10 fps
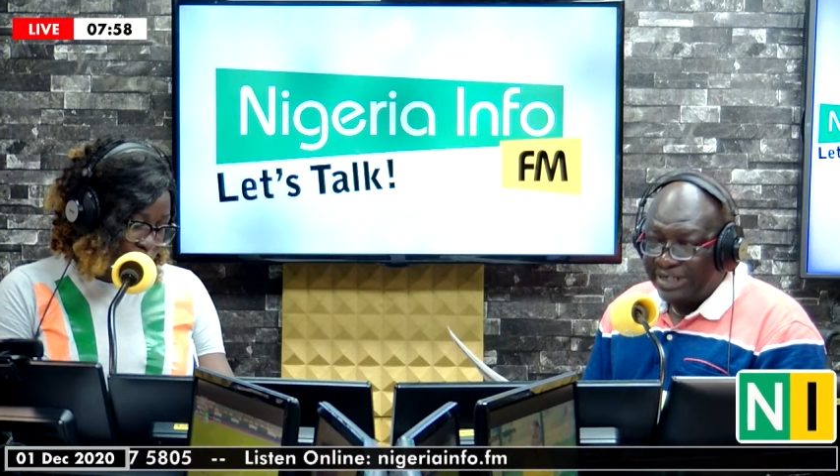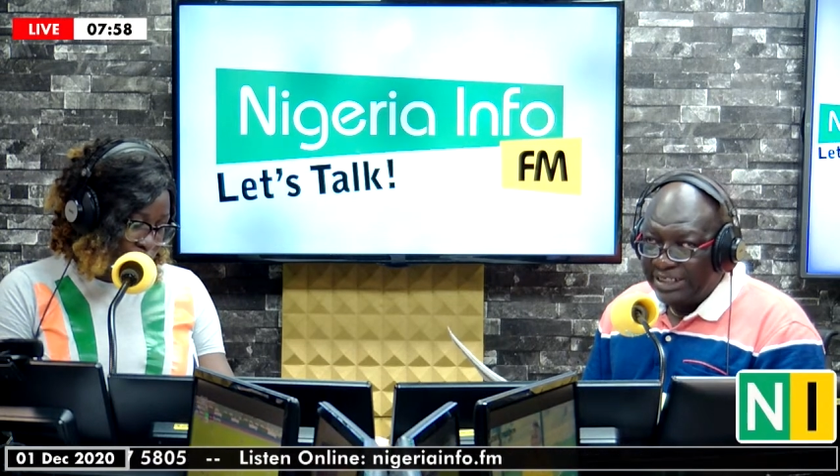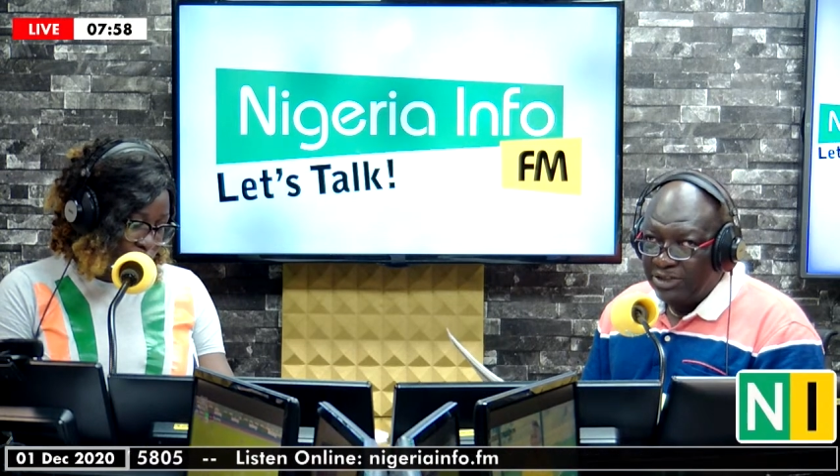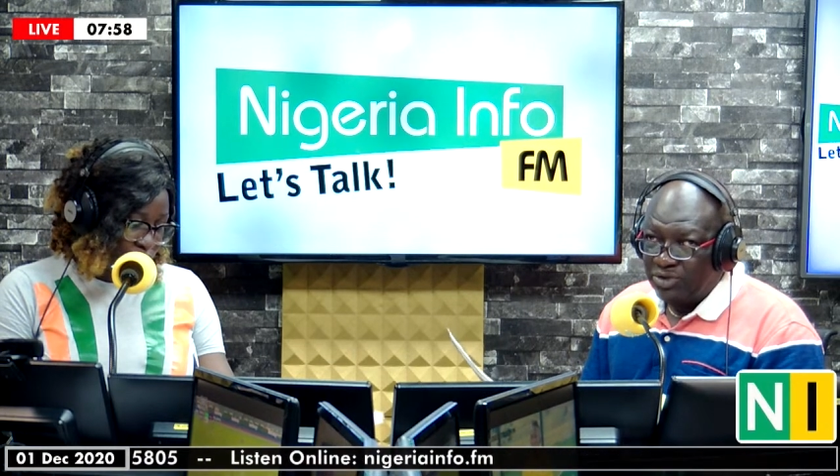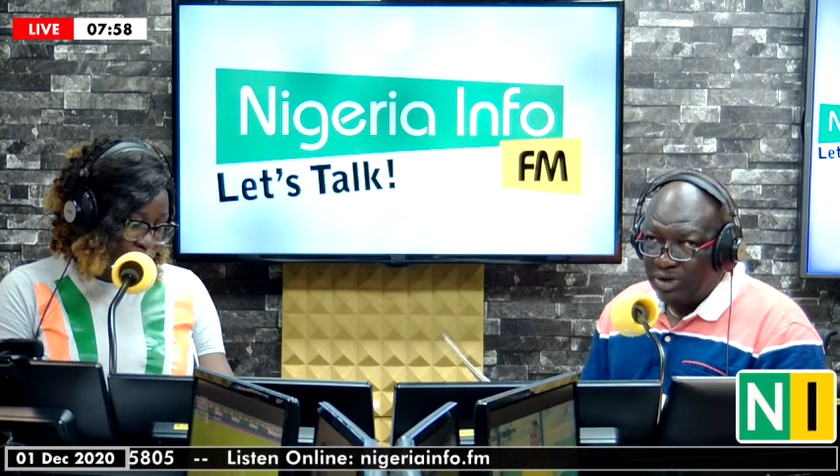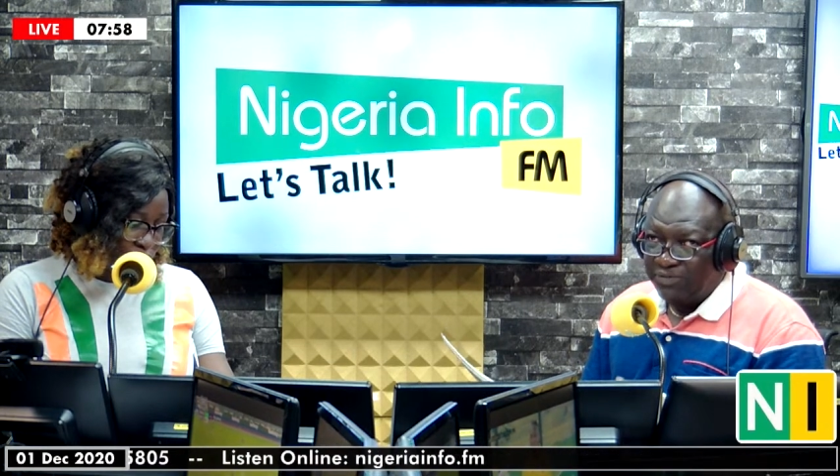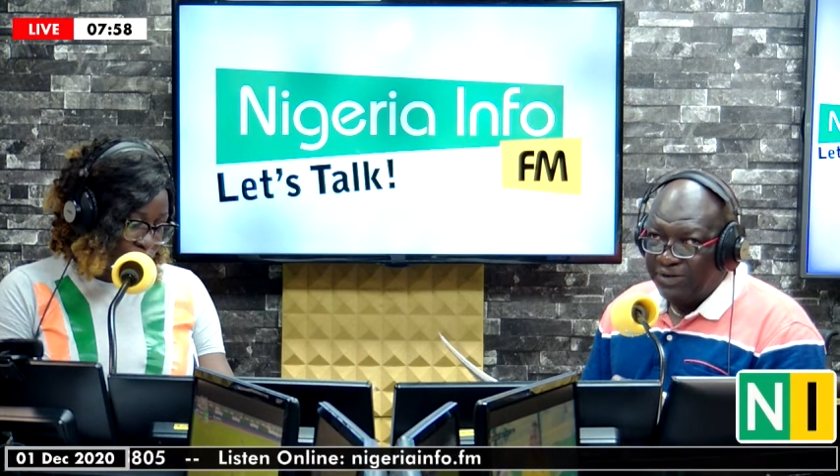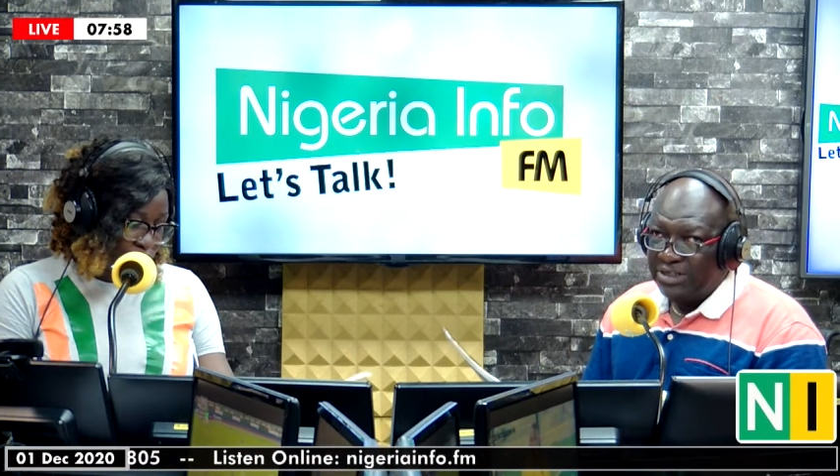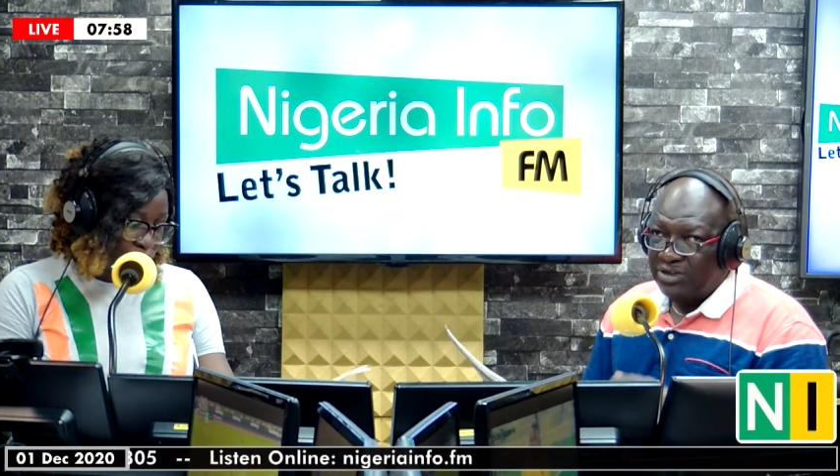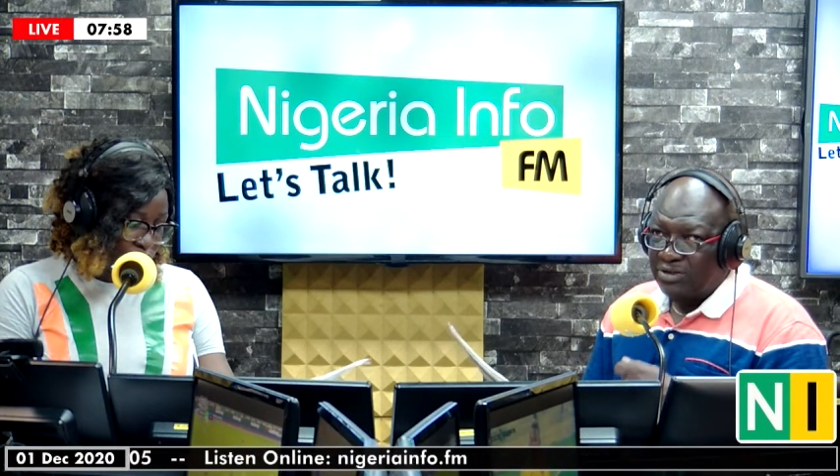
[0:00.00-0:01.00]
it to your friends
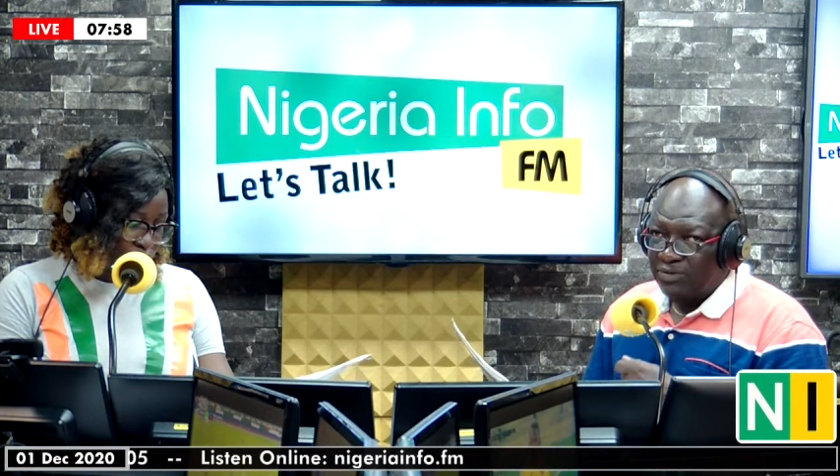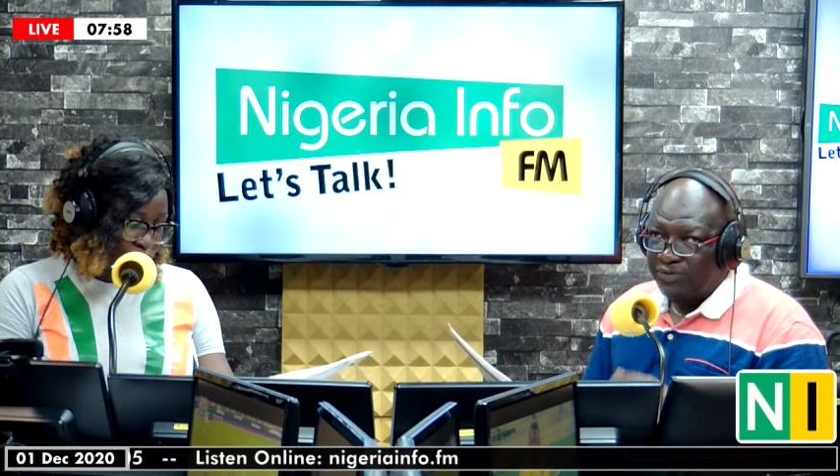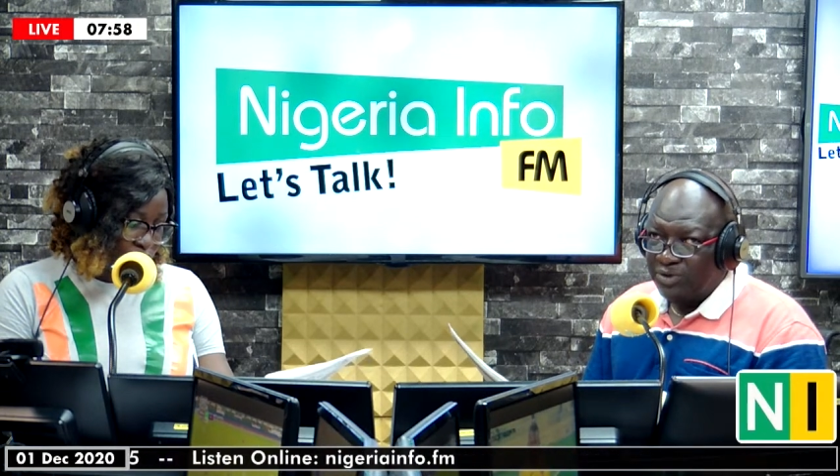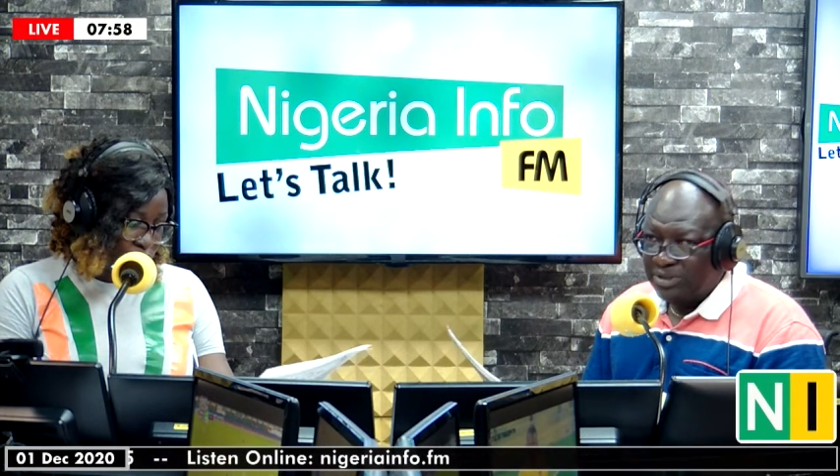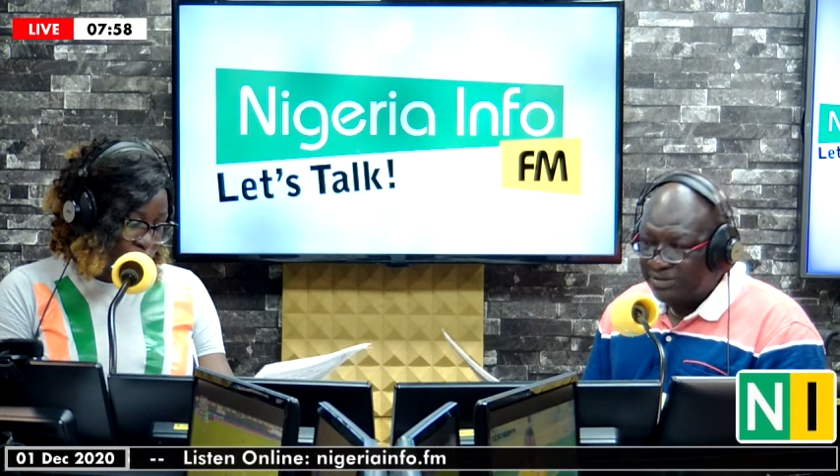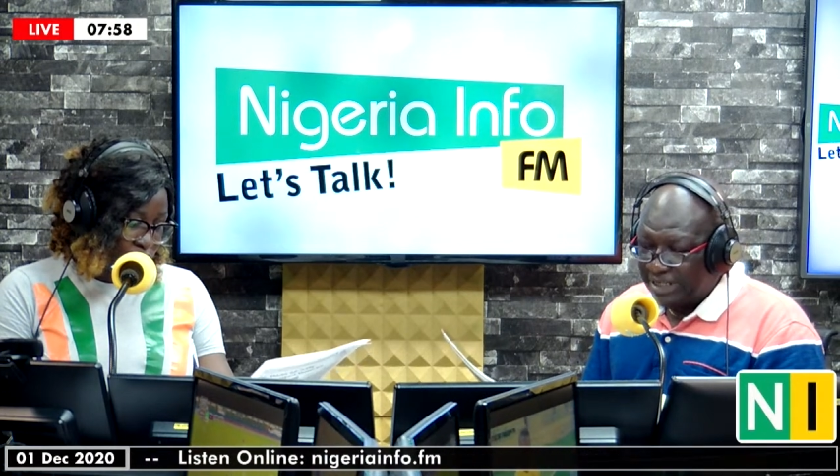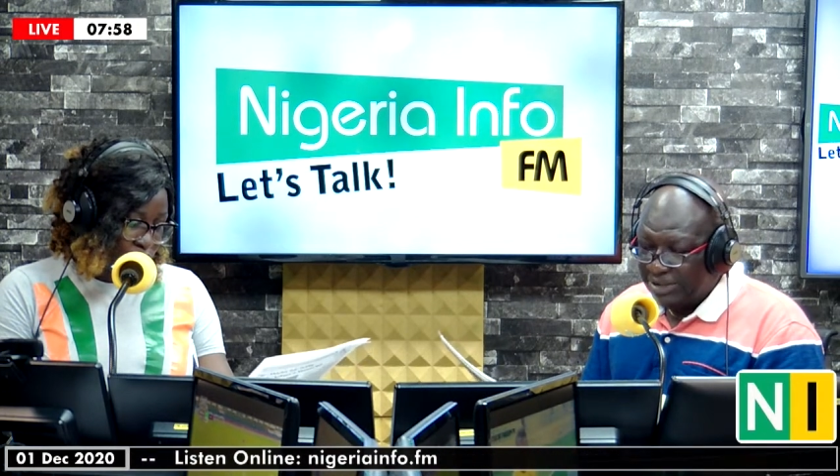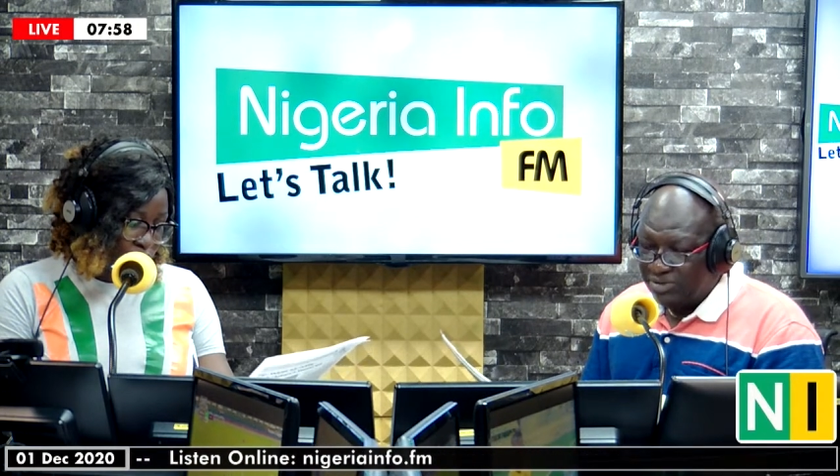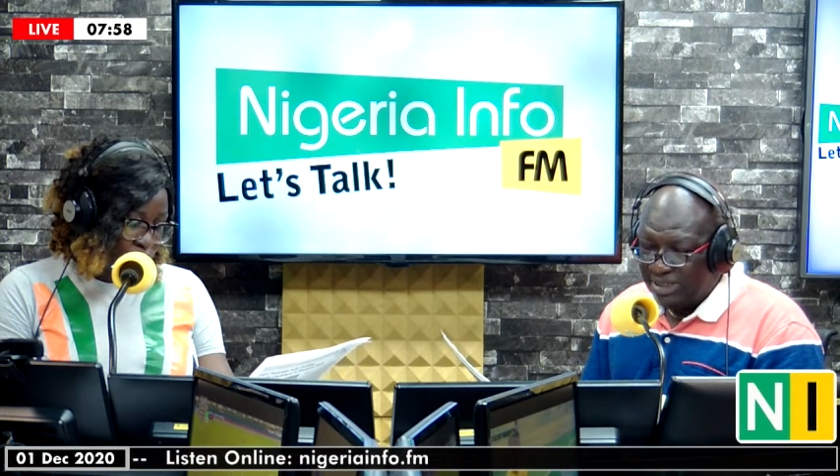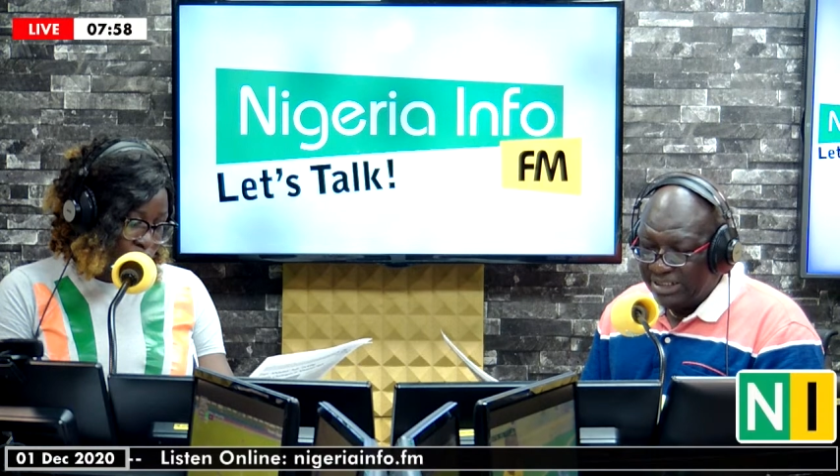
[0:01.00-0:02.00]
on the phone if they're too
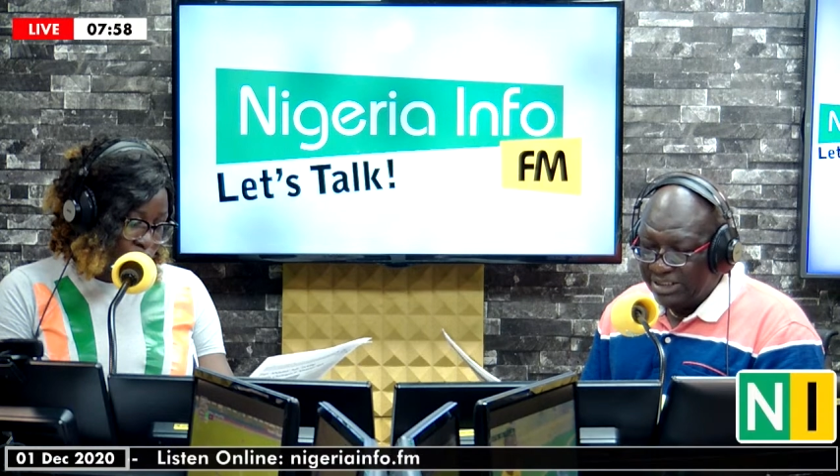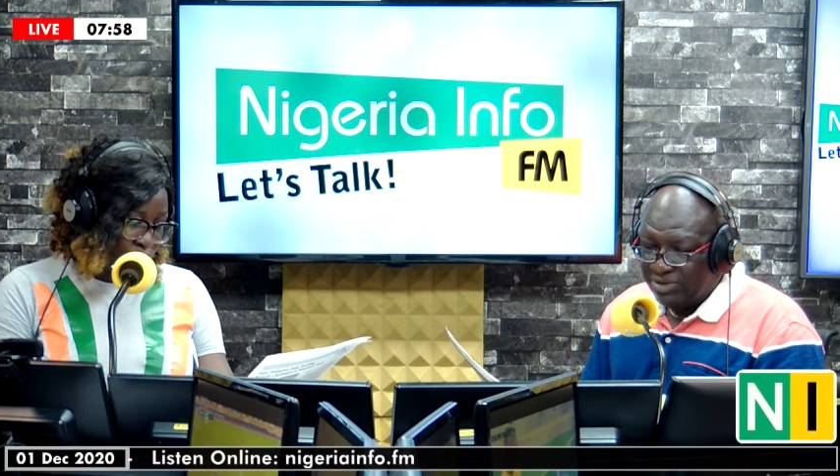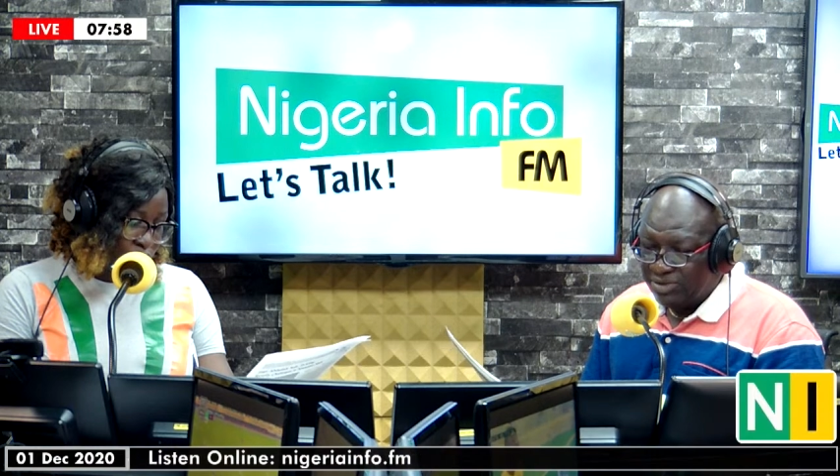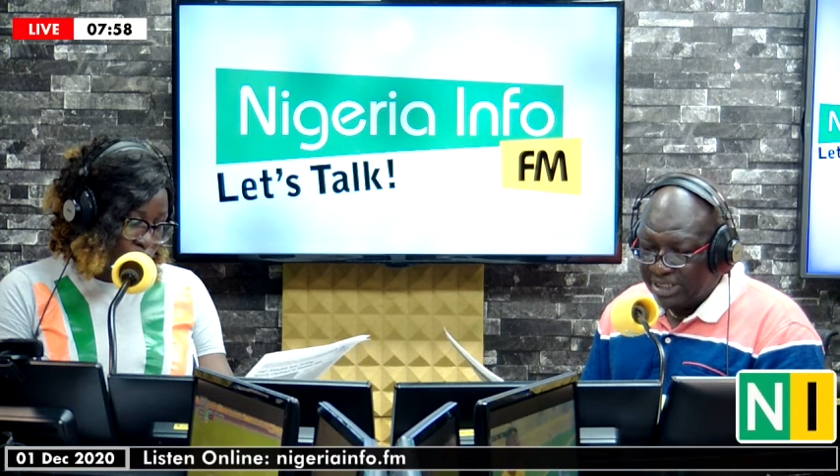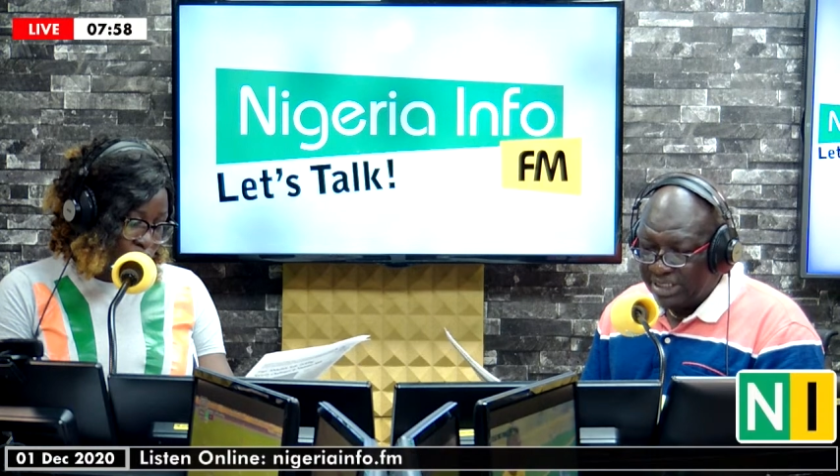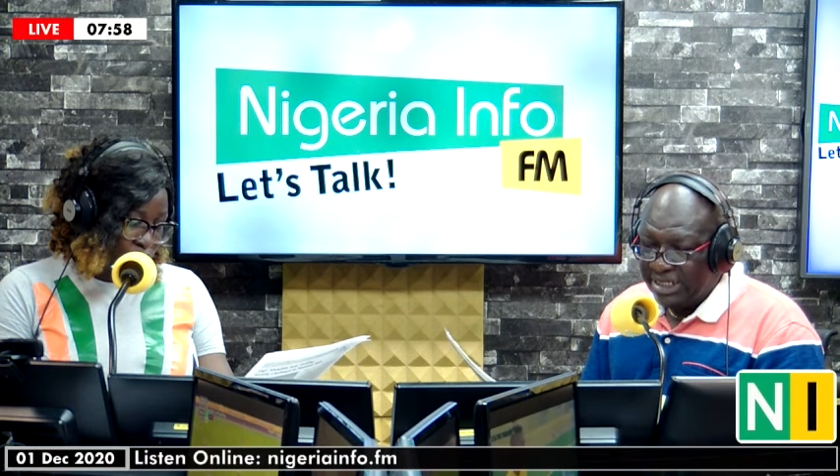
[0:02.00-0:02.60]
lazy to read.